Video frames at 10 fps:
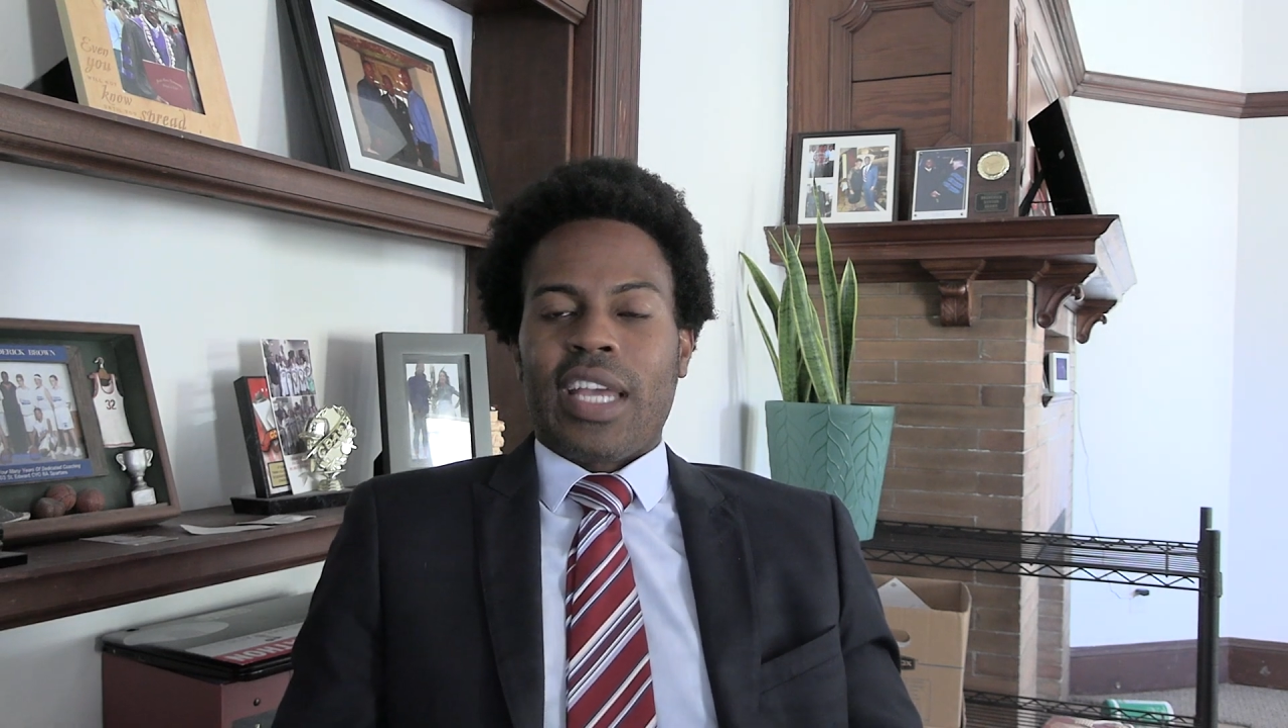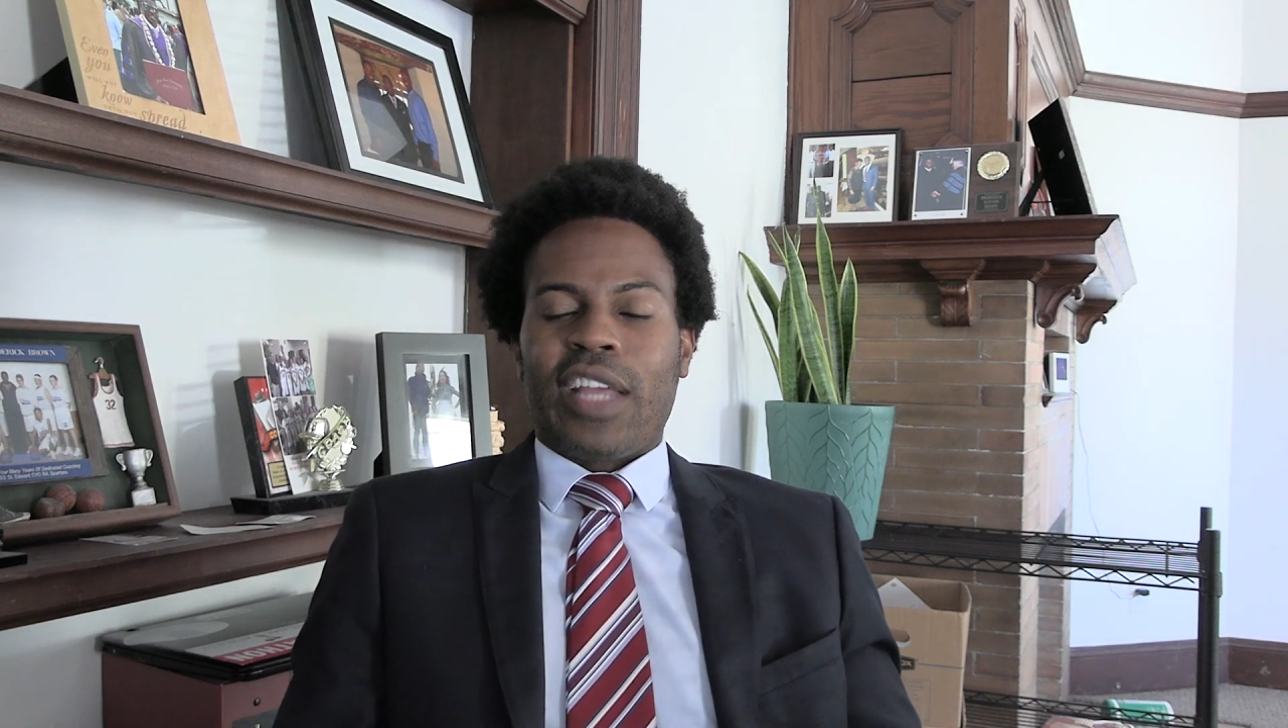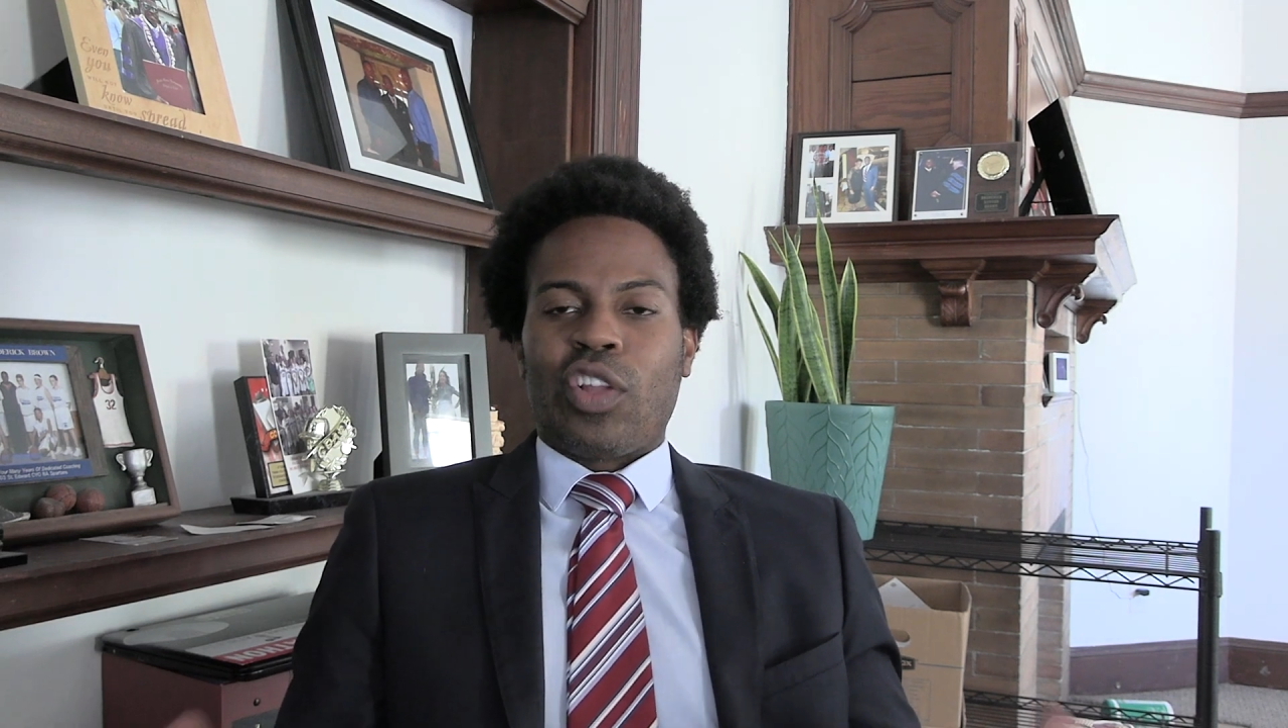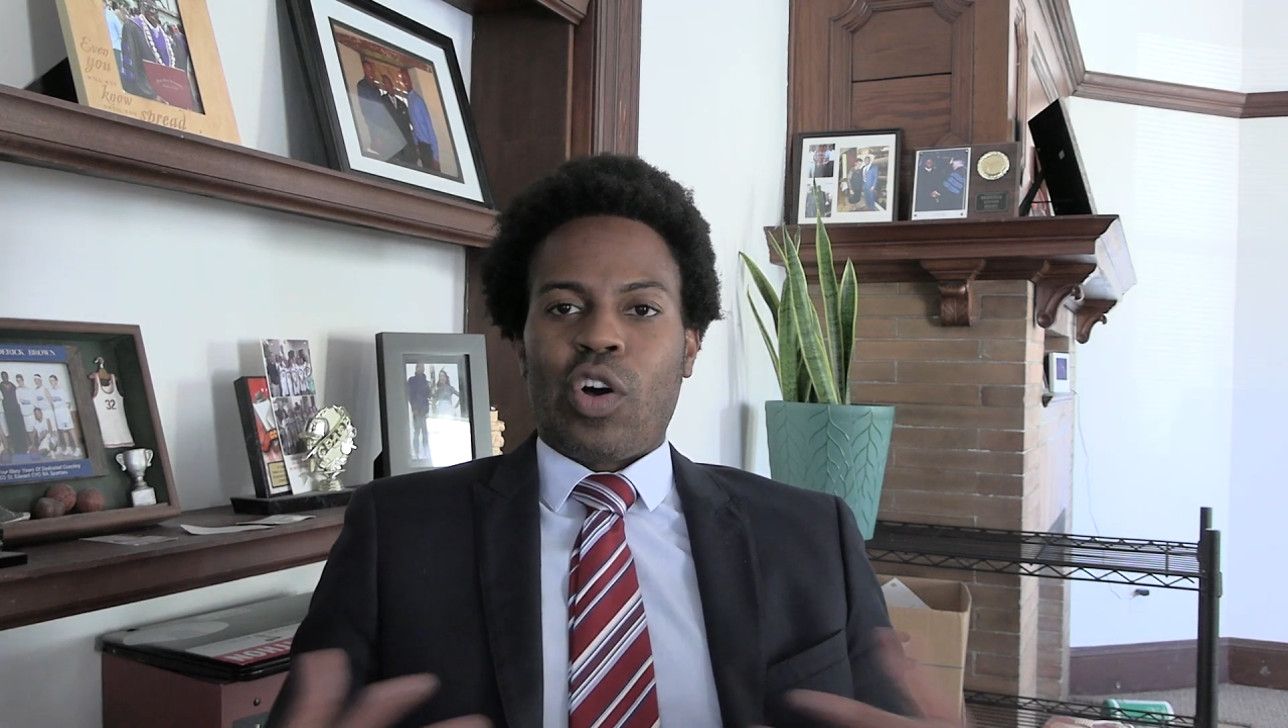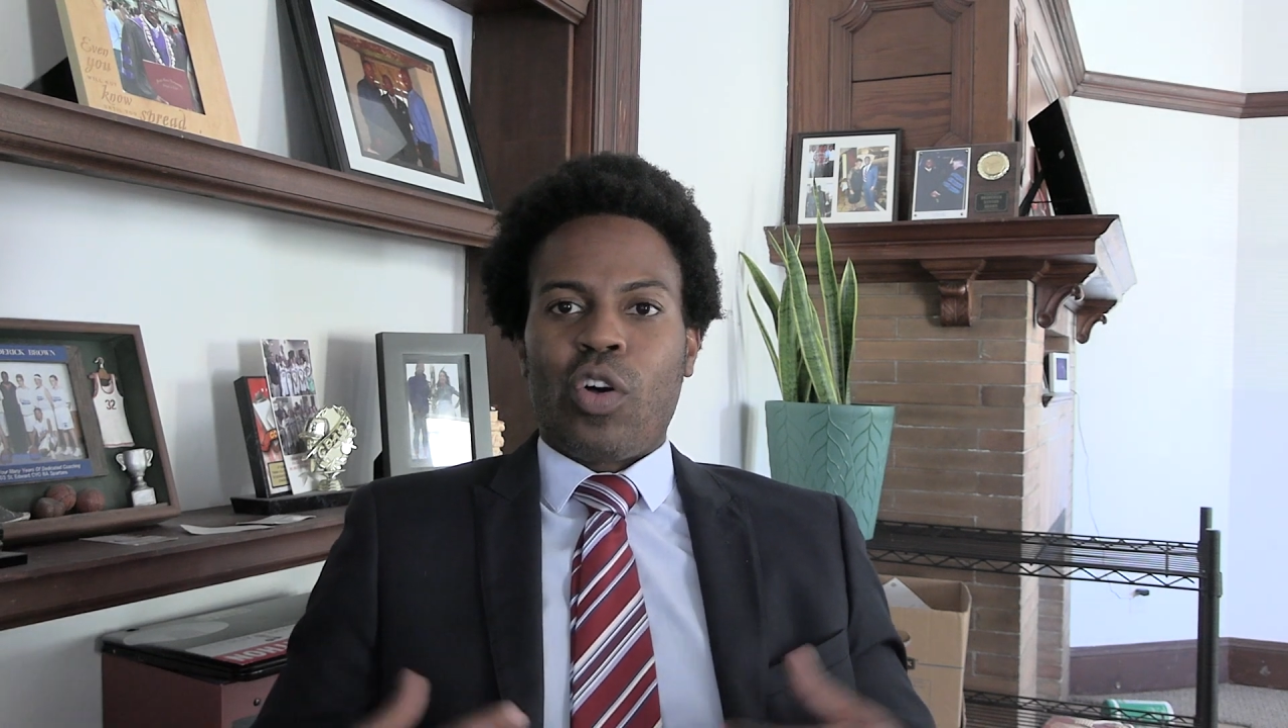
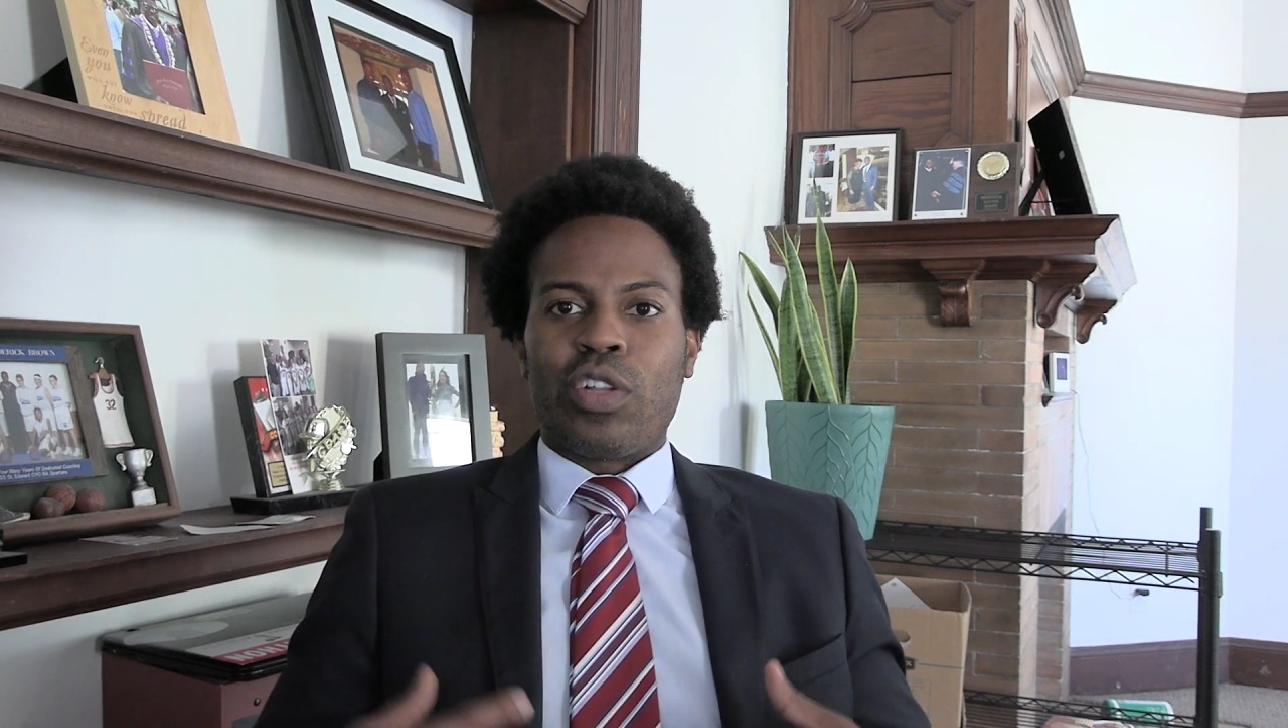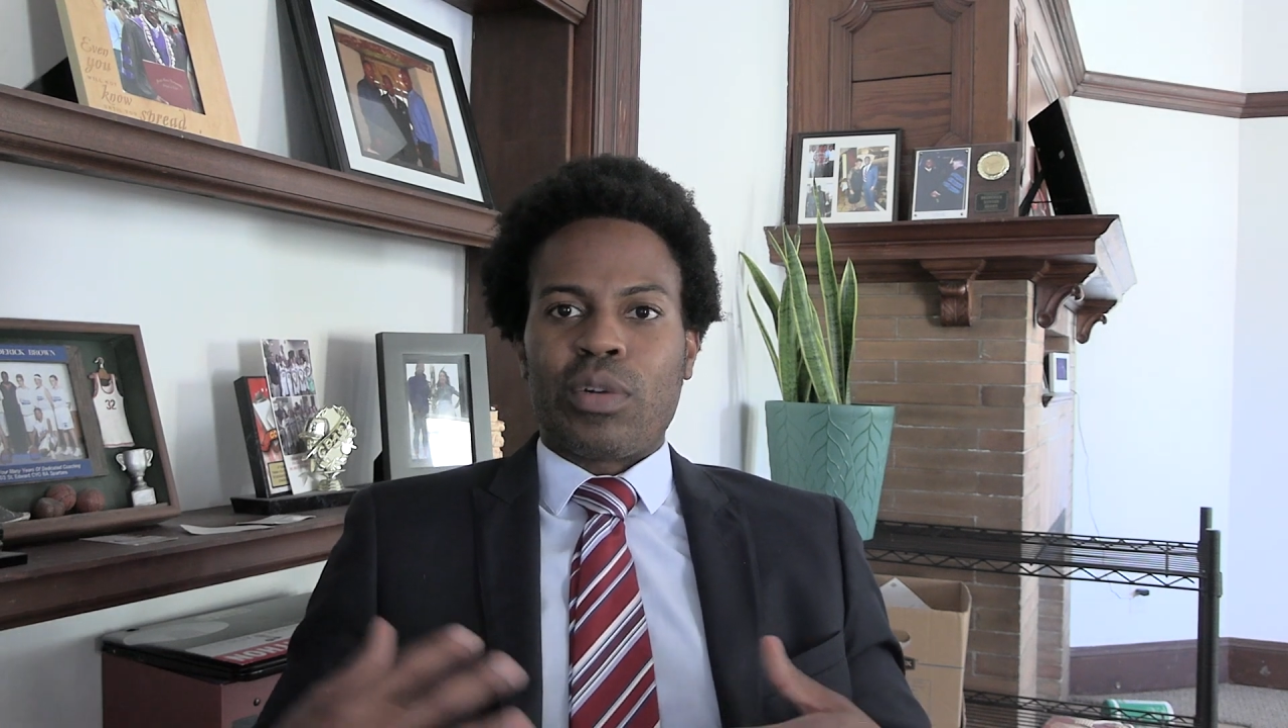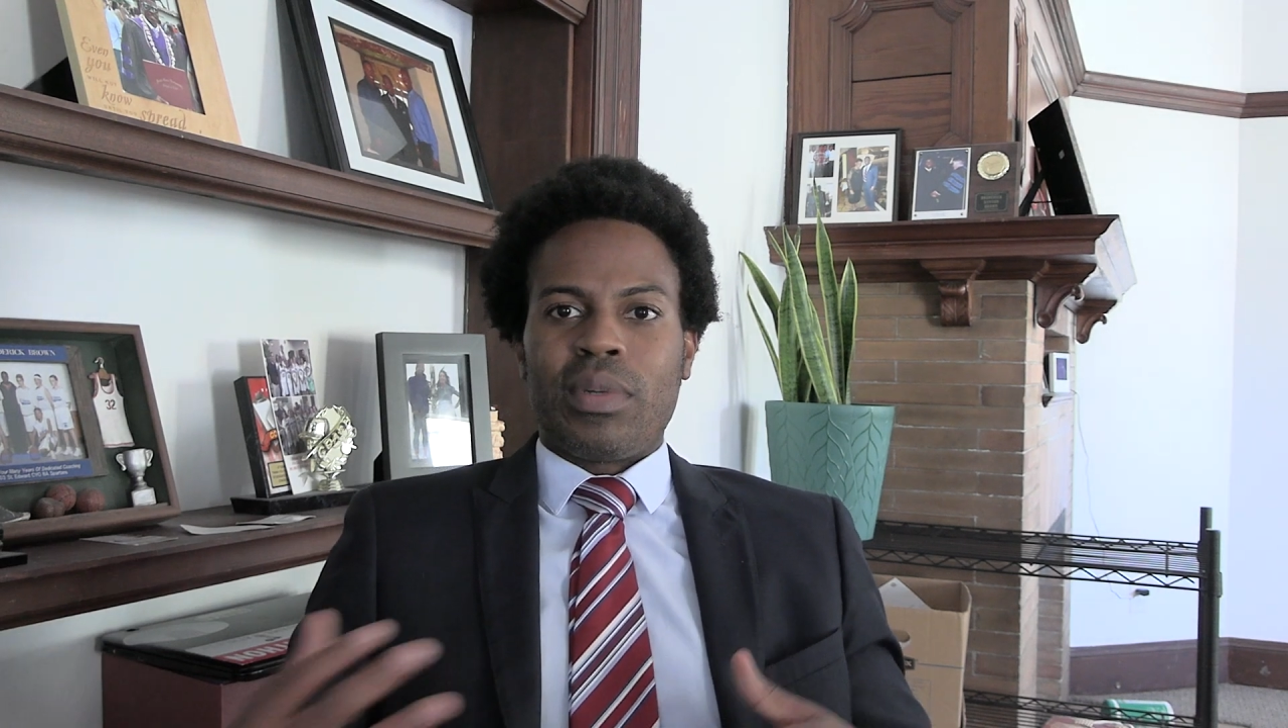And the only